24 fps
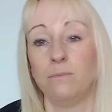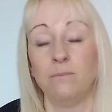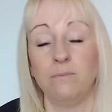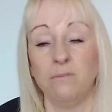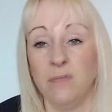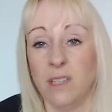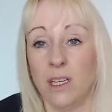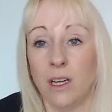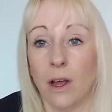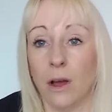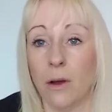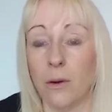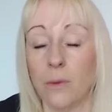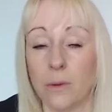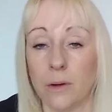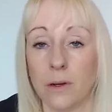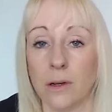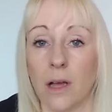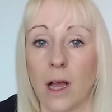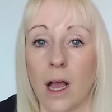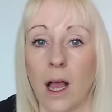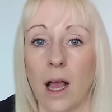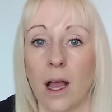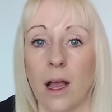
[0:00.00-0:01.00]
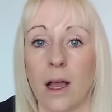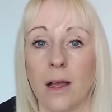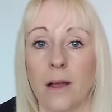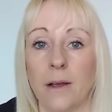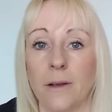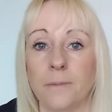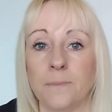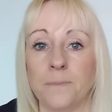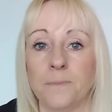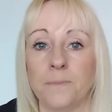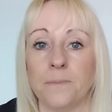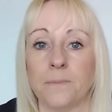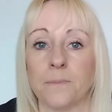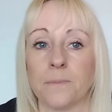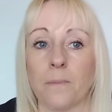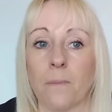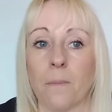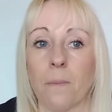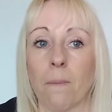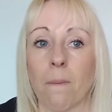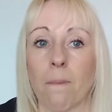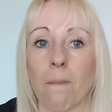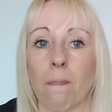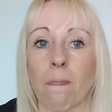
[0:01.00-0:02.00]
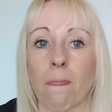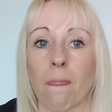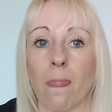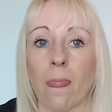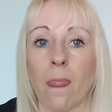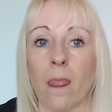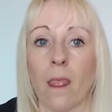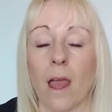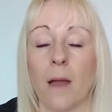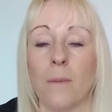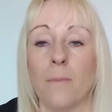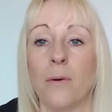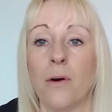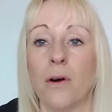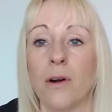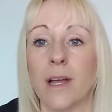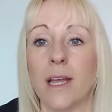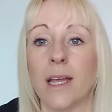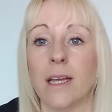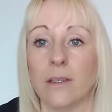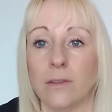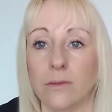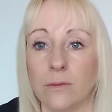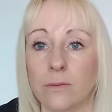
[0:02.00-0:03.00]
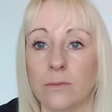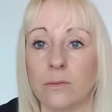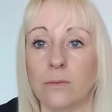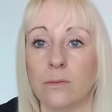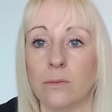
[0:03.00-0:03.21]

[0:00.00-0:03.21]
You know, I put in